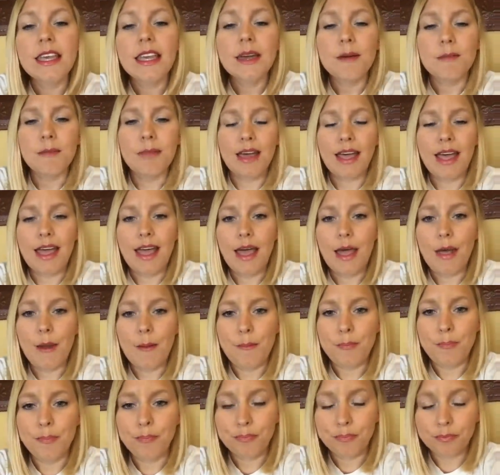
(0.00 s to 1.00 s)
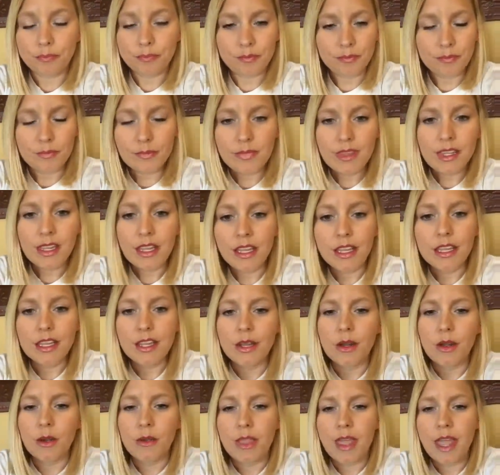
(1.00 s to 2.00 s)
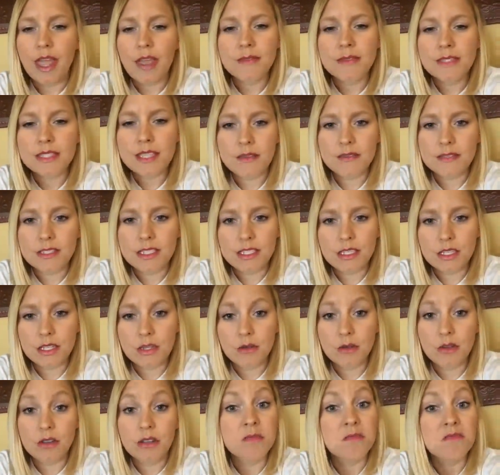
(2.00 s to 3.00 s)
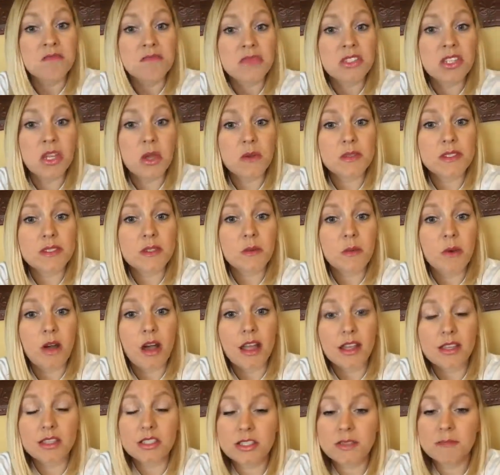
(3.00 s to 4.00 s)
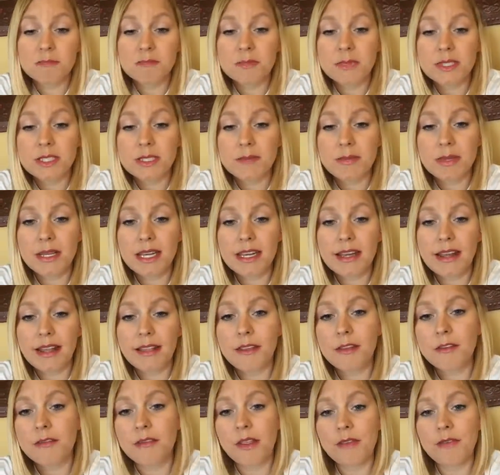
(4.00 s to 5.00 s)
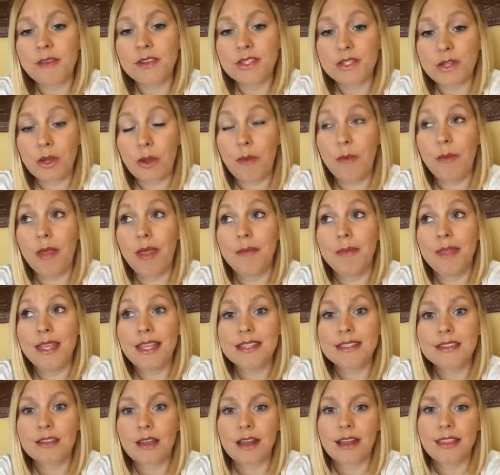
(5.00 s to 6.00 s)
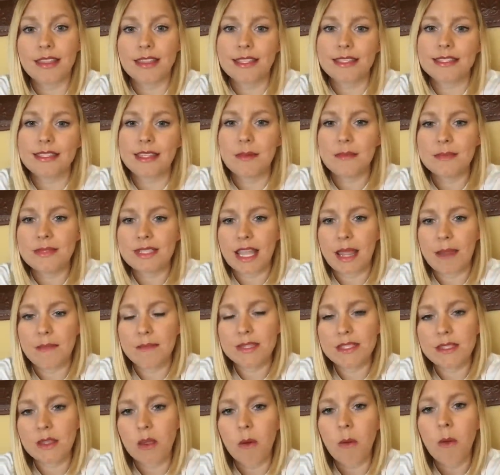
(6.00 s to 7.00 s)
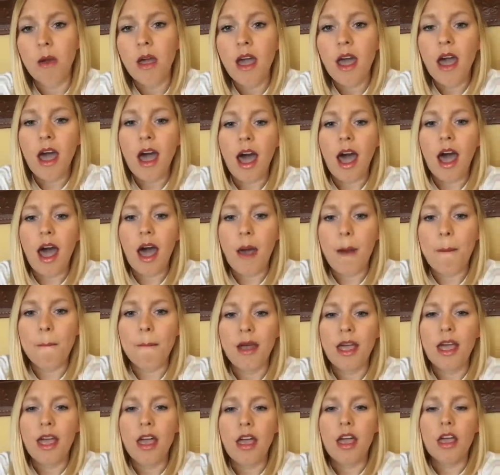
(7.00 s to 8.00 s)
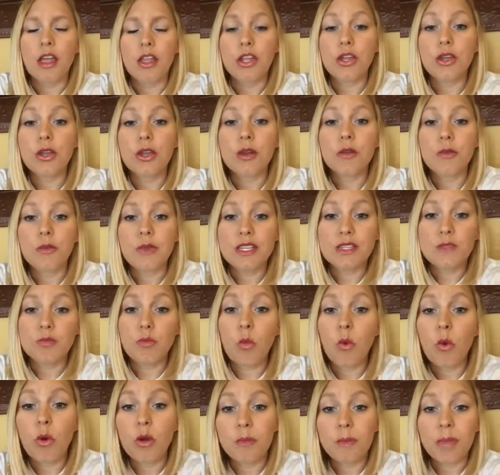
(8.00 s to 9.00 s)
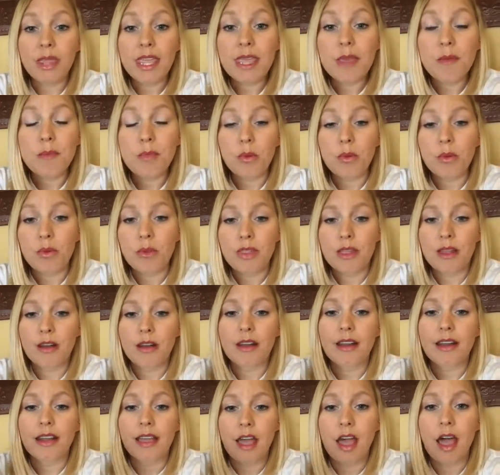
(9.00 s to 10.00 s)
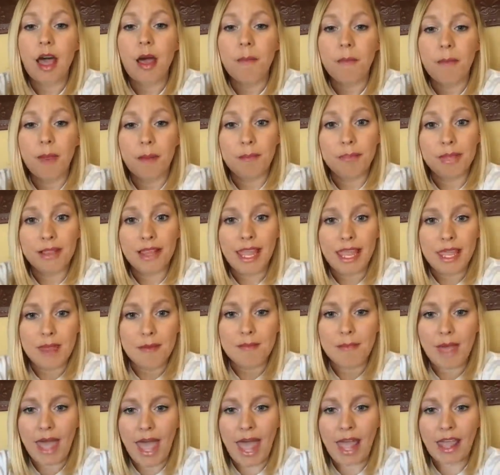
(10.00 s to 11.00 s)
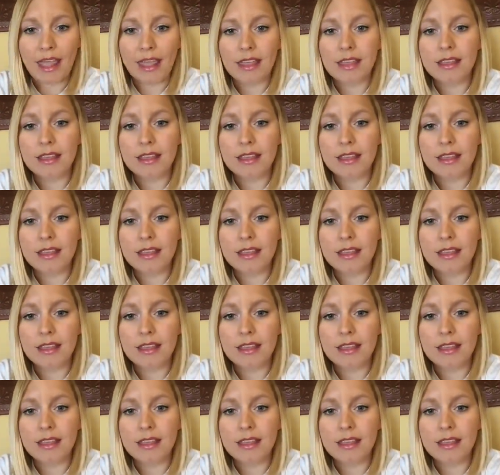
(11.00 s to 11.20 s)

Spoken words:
But, they have stuff to do, shows to watch, depending on their favorite show. Maybe it's on at the same time. So you're going to reach more people that are going to come and play it back.